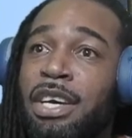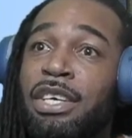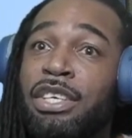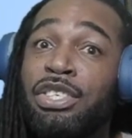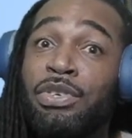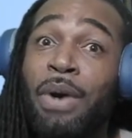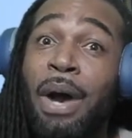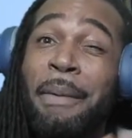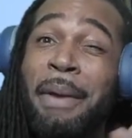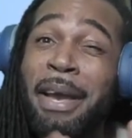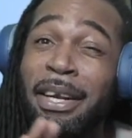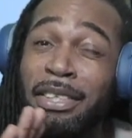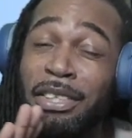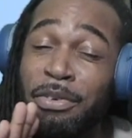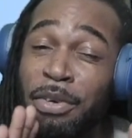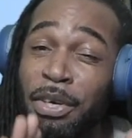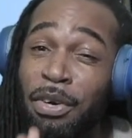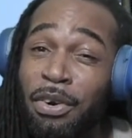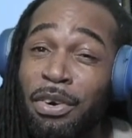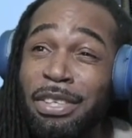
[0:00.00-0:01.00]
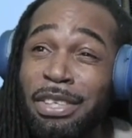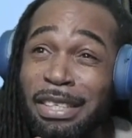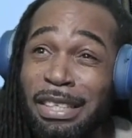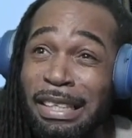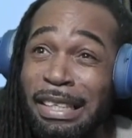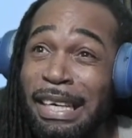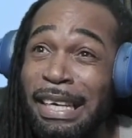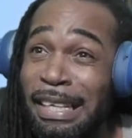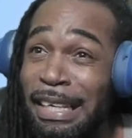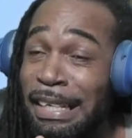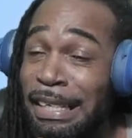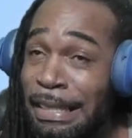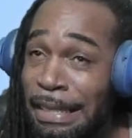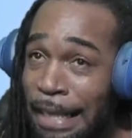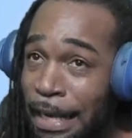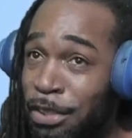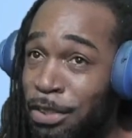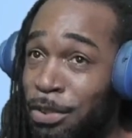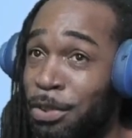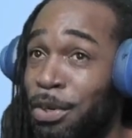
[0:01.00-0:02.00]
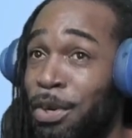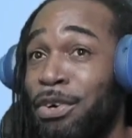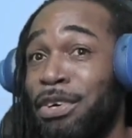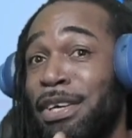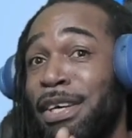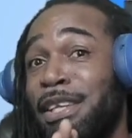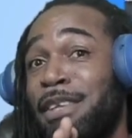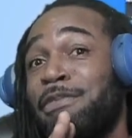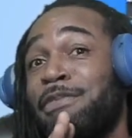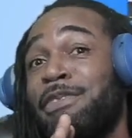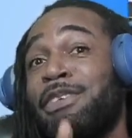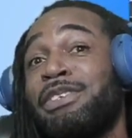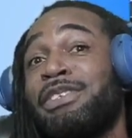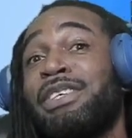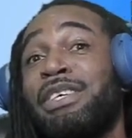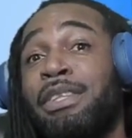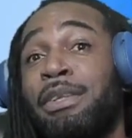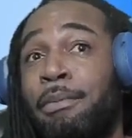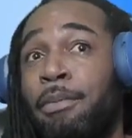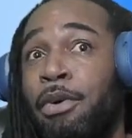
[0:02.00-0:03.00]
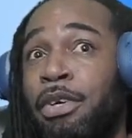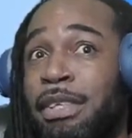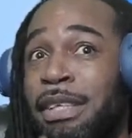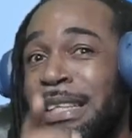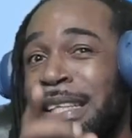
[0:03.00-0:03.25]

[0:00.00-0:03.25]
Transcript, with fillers: So I'm actually recording this late at night so y'all could get it first thing in the morning,